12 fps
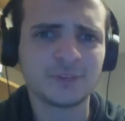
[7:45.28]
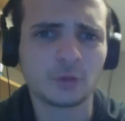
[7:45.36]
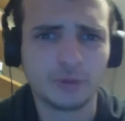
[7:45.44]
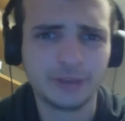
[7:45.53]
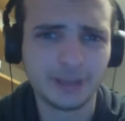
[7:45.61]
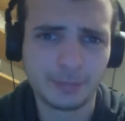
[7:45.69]

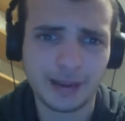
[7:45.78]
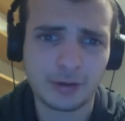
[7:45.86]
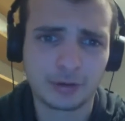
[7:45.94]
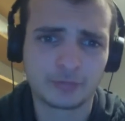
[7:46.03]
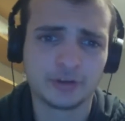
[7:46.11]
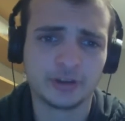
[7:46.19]
really
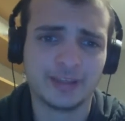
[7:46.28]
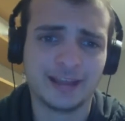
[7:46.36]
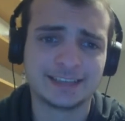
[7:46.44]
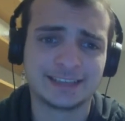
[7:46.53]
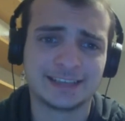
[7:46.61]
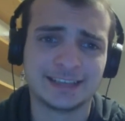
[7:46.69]
powerful in
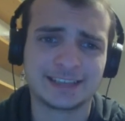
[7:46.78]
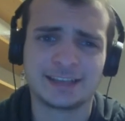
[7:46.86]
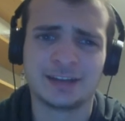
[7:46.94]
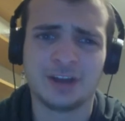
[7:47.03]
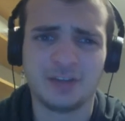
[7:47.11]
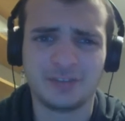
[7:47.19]
that sense. And
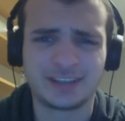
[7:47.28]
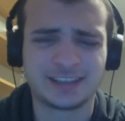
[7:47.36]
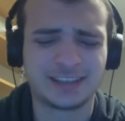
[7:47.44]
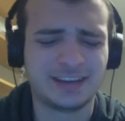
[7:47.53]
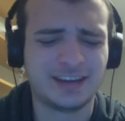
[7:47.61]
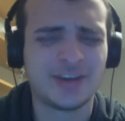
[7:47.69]
then
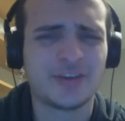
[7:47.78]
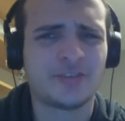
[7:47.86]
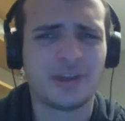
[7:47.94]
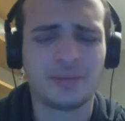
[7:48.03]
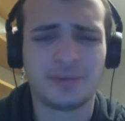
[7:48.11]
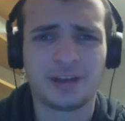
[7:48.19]
obviously
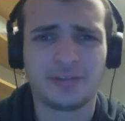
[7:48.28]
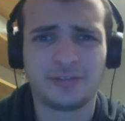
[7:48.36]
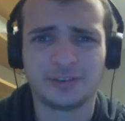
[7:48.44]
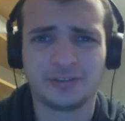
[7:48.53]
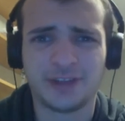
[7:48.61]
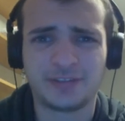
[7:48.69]
5 mana for
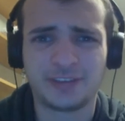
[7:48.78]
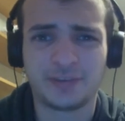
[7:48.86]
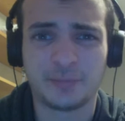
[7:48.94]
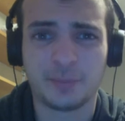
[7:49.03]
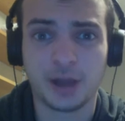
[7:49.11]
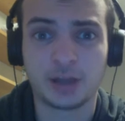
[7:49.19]
a
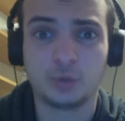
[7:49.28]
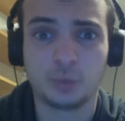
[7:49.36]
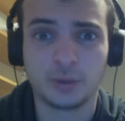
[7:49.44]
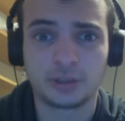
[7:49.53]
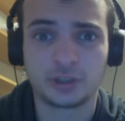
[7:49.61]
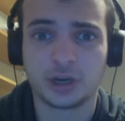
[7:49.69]
5/7 body
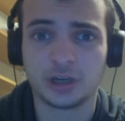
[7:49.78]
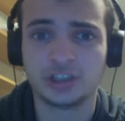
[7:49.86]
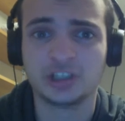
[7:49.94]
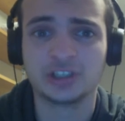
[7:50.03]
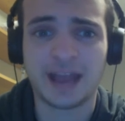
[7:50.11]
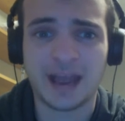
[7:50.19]
with charge
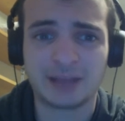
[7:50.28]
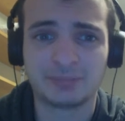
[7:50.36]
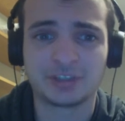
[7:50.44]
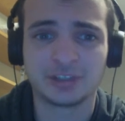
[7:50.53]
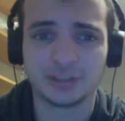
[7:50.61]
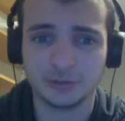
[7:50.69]
is
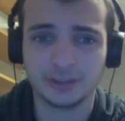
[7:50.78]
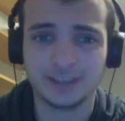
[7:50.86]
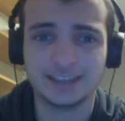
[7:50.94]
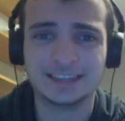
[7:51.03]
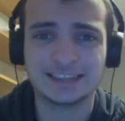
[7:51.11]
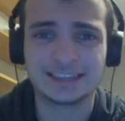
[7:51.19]

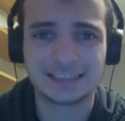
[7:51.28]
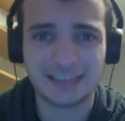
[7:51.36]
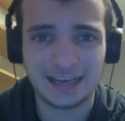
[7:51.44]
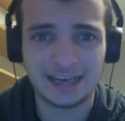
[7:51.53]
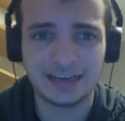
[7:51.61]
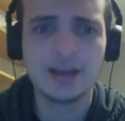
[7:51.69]
absolutely
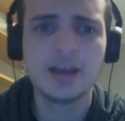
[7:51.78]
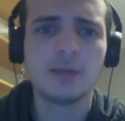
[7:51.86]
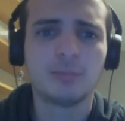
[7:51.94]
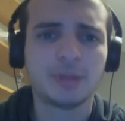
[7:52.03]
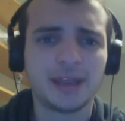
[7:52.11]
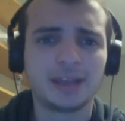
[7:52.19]
insane.
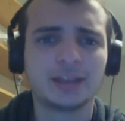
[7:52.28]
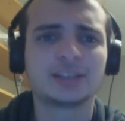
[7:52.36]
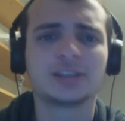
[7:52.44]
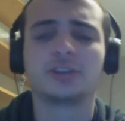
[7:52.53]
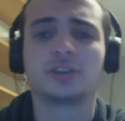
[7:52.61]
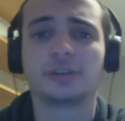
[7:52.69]
Playing
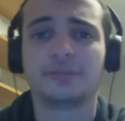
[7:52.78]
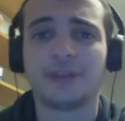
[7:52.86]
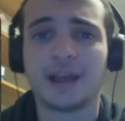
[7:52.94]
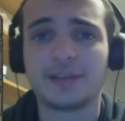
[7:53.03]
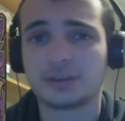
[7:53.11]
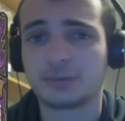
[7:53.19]
this on turn
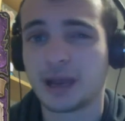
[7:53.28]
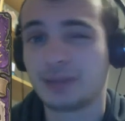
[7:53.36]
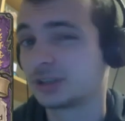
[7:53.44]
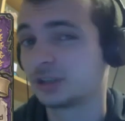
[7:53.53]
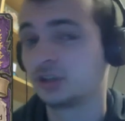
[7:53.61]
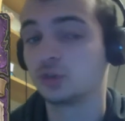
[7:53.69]
5 sometimes
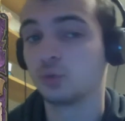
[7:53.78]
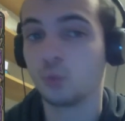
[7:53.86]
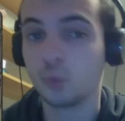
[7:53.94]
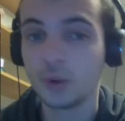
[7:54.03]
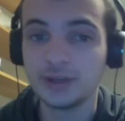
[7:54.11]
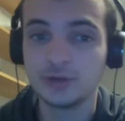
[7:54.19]
can just
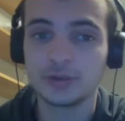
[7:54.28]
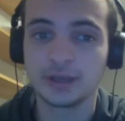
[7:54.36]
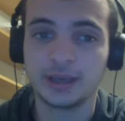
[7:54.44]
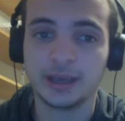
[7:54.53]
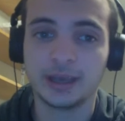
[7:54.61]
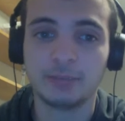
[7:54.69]
win you the
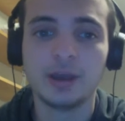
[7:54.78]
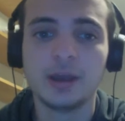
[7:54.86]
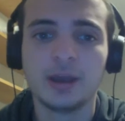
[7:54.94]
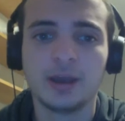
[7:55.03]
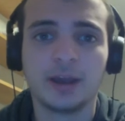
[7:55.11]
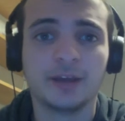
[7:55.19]
game.
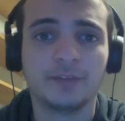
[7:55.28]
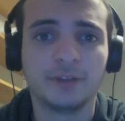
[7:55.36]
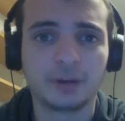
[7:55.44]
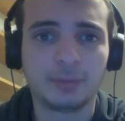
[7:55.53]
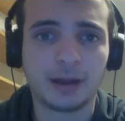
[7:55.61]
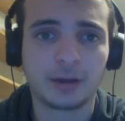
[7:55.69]

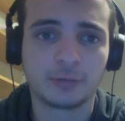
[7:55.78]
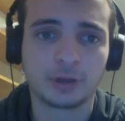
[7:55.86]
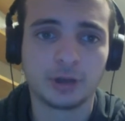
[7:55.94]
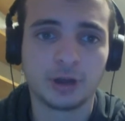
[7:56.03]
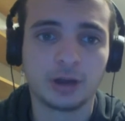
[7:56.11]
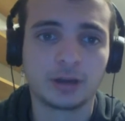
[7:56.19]
Very powerful
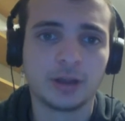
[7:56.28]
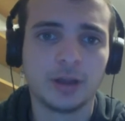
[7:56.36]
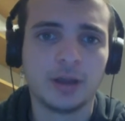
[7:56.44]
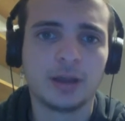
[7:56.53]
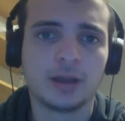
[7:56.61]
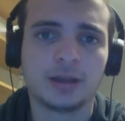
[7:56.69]
card.
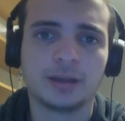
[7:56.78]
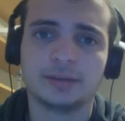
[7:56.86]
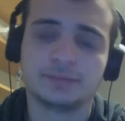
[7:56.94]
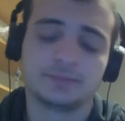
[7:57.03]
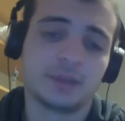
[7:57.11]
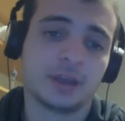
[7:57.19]

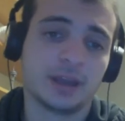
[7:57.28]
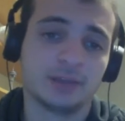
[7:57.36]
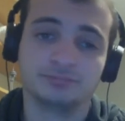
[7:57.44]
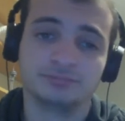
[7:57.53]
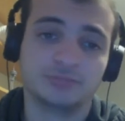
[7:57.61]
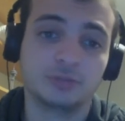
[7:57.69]

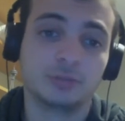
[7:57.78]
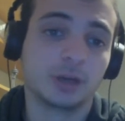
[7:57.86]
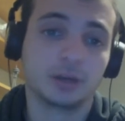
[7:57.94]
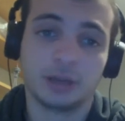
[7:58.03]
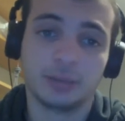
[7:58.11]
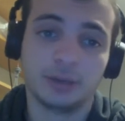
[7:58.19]

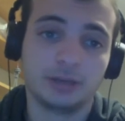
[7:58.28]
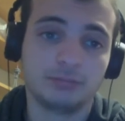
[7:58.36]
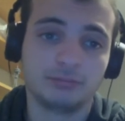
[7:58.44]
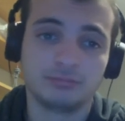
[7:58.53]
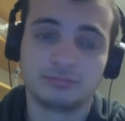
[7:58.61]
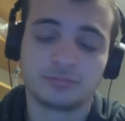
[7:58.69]
Doomguard, I
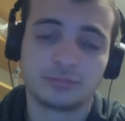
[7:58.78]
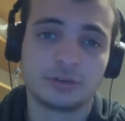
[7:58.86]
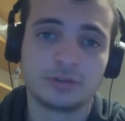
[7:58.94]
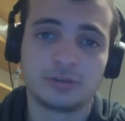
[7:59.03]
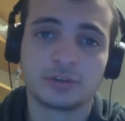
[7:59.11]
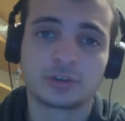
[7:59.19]
mean,
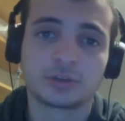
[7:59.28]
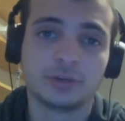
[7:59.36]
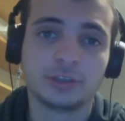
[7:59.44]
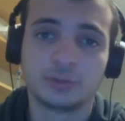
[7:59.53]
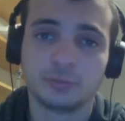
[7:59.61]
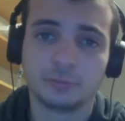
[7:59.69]
there's a
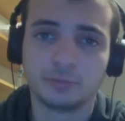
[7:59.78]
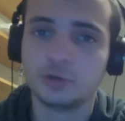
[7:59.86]
reason